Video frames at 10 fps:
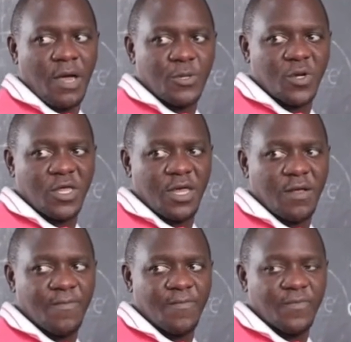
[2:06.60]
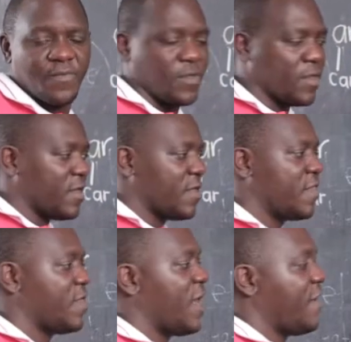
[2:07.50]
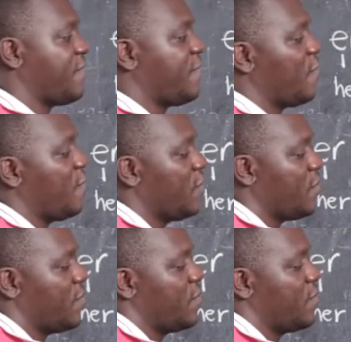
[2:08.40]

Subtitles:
All together? The A for,